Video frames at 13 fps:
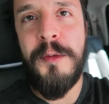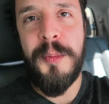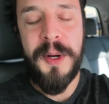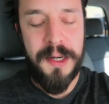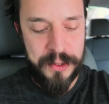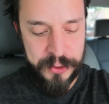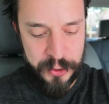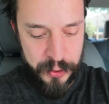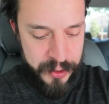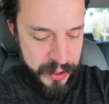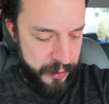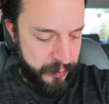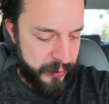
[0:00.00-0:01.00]
I haven't been to this
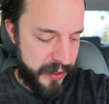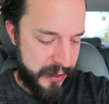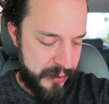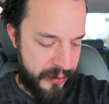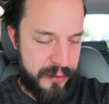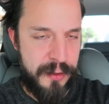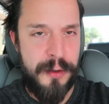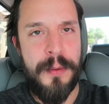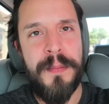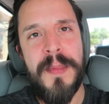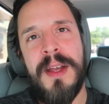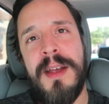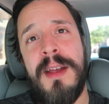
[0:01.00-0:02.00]
arcade place, so
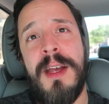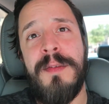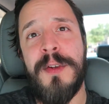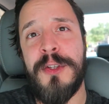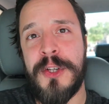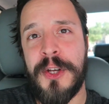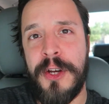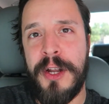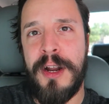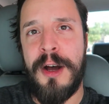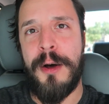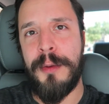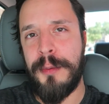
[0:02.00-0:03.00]
if it's good,
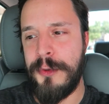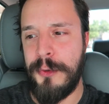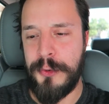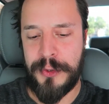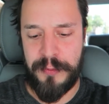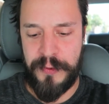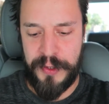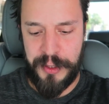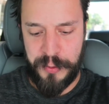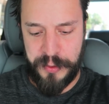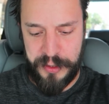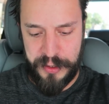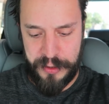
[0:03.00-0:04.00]
I'll do some
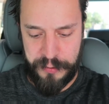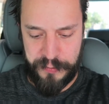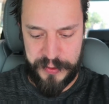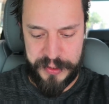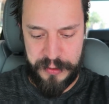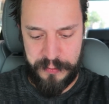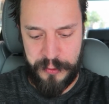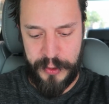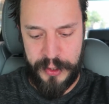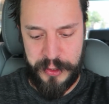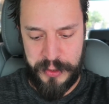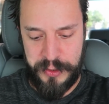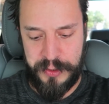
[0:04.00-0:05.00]
video in there. If it's not very
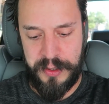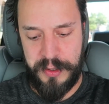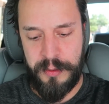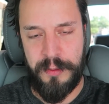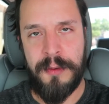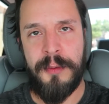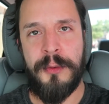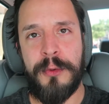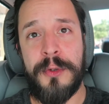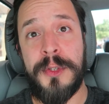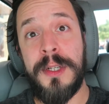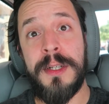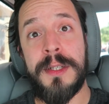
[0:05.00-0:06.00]
good, then we'll
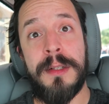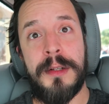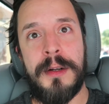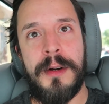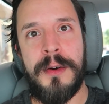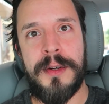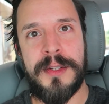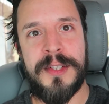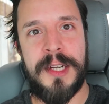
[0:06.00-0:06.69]
see us in the car in a